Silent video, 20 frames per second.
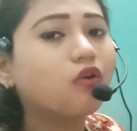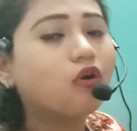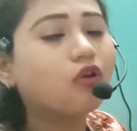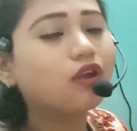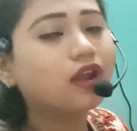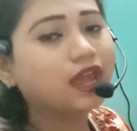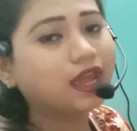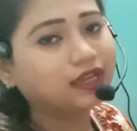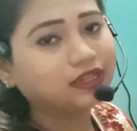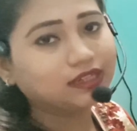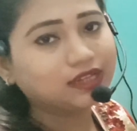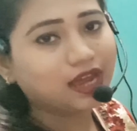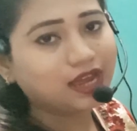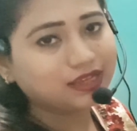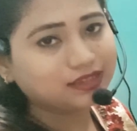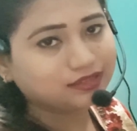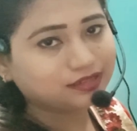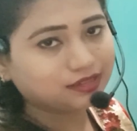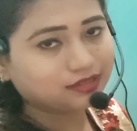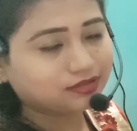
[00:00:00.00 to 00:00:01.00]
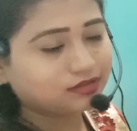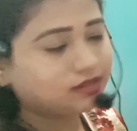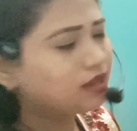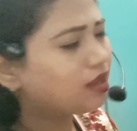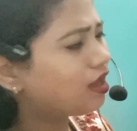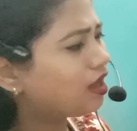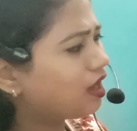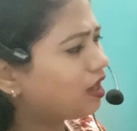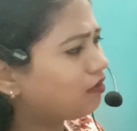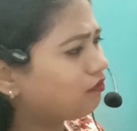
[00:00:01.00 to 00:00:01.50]
or ecdysis.
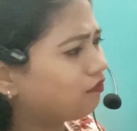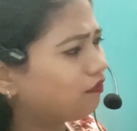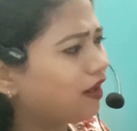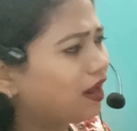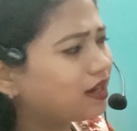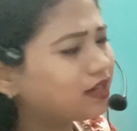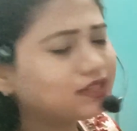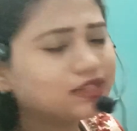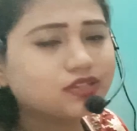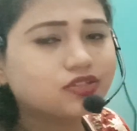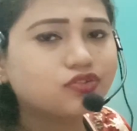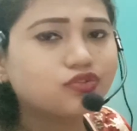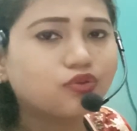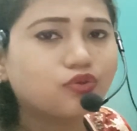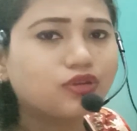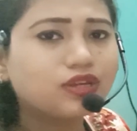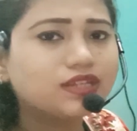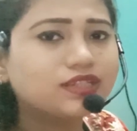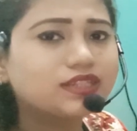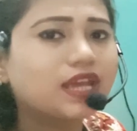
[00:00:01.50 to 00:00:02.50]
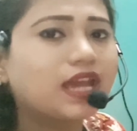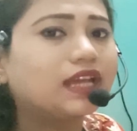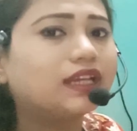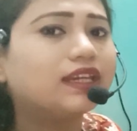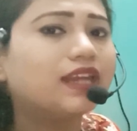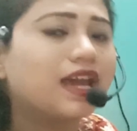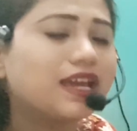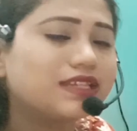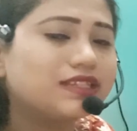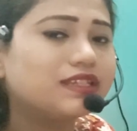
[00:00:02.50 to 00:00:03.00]
And why it is known as
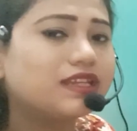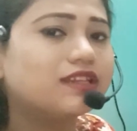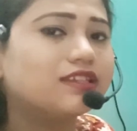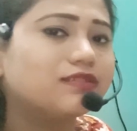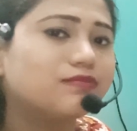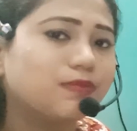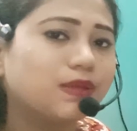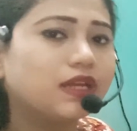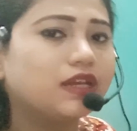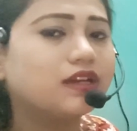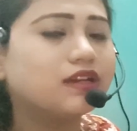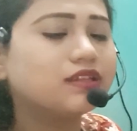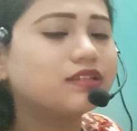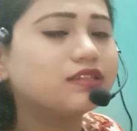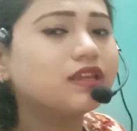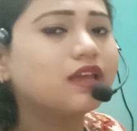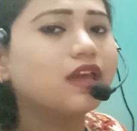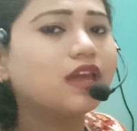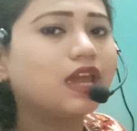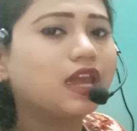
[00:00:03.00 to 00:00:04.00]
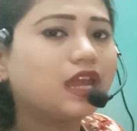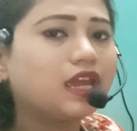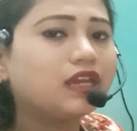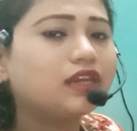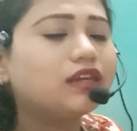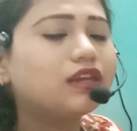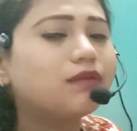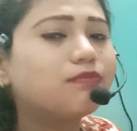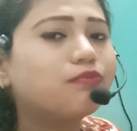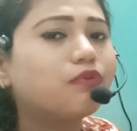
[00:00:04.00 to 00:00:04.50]
ecdysis? Because
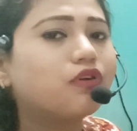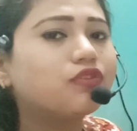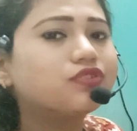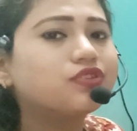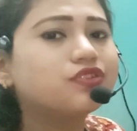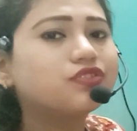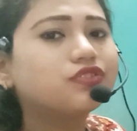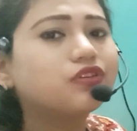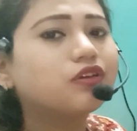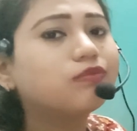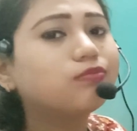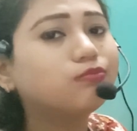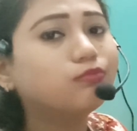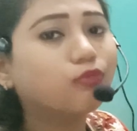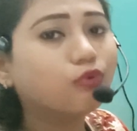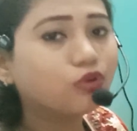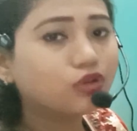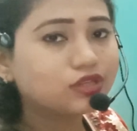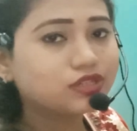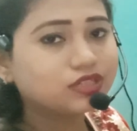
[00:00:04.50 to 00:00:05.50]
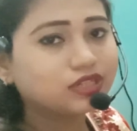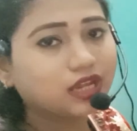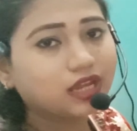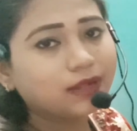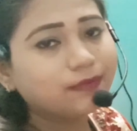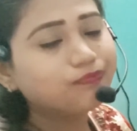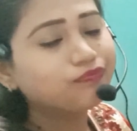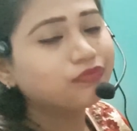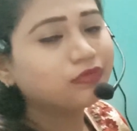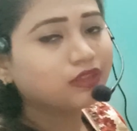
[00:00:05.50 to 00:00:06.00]
in the process of
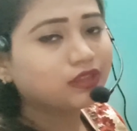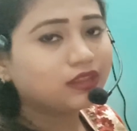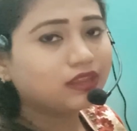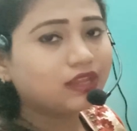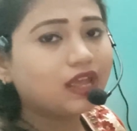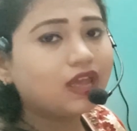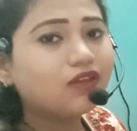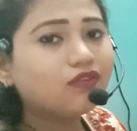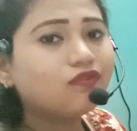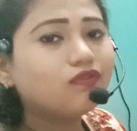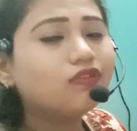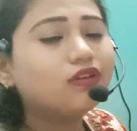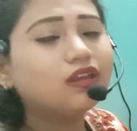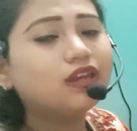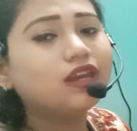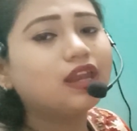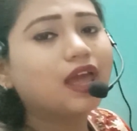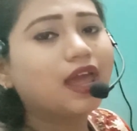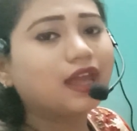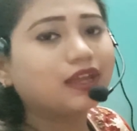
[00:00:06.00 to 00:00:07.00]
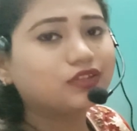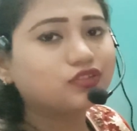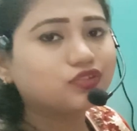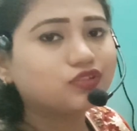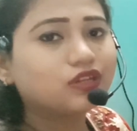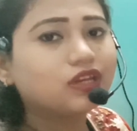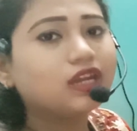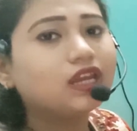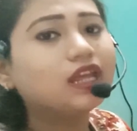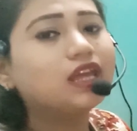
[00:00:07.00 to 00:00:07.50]
molting, they will
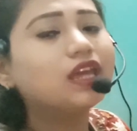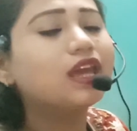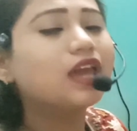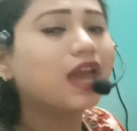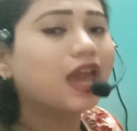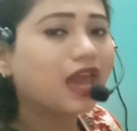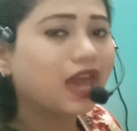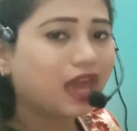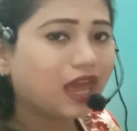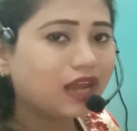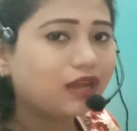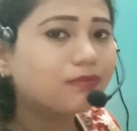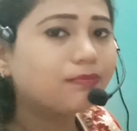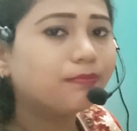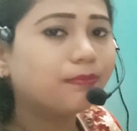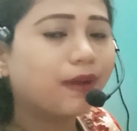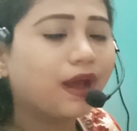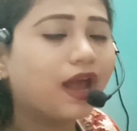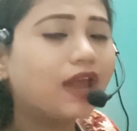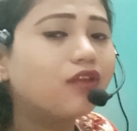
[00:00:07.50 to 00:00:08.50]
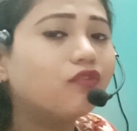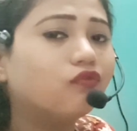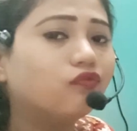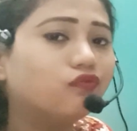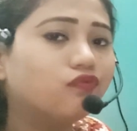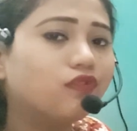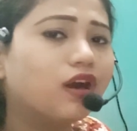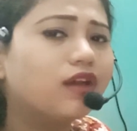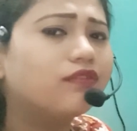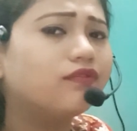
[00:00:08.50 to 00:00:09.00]
actually help
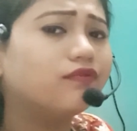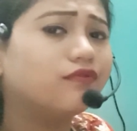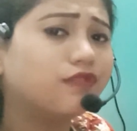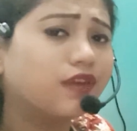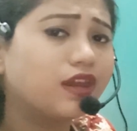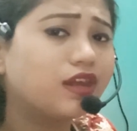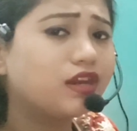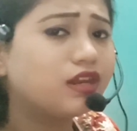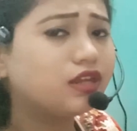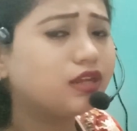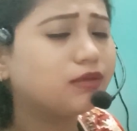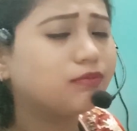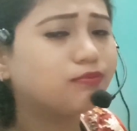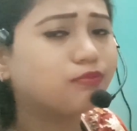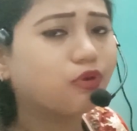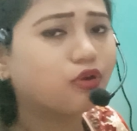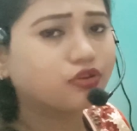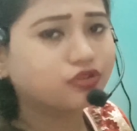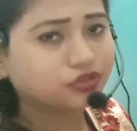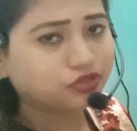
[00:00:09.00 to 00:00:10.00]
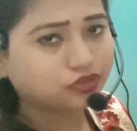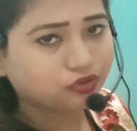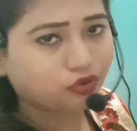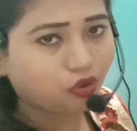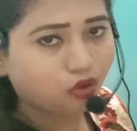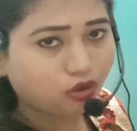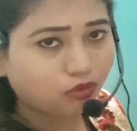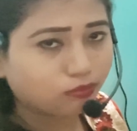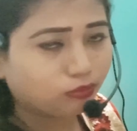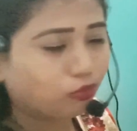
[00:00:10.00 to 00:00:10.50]
by one very important
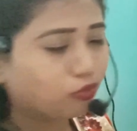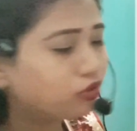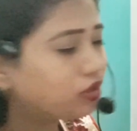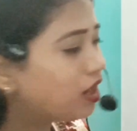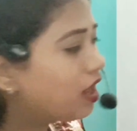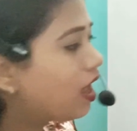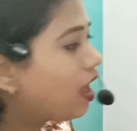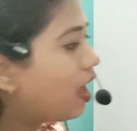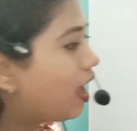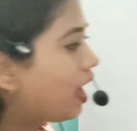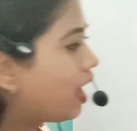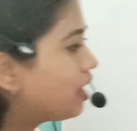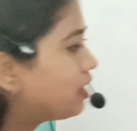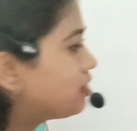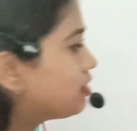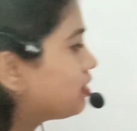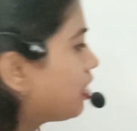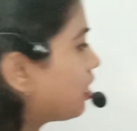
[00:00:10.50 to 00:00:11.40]
hormone, and